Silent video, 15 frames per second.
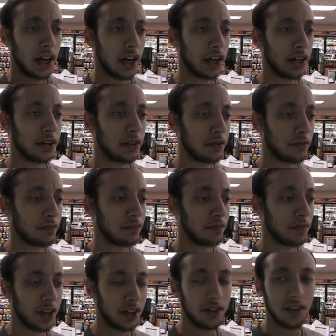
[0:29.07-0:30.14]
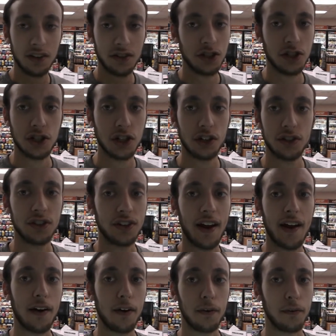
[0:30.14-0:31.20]
And this is just
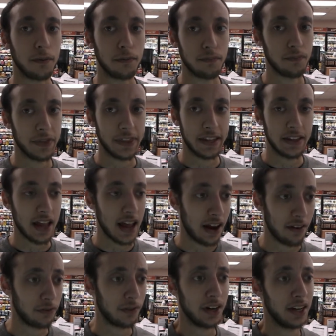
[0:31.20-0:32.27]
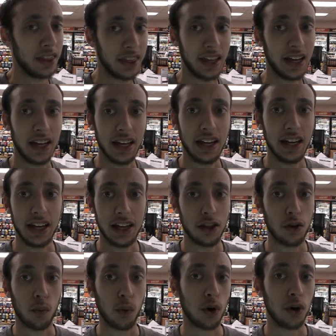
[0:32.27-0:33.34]
how everything
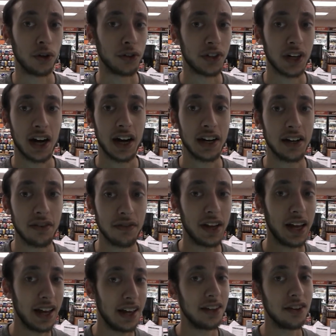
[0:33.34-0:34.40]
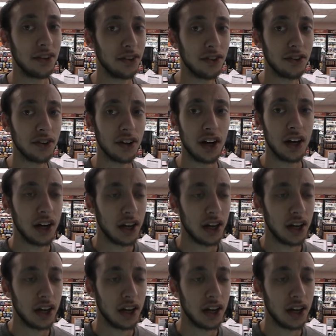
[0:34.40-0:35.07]
in the world kind of is.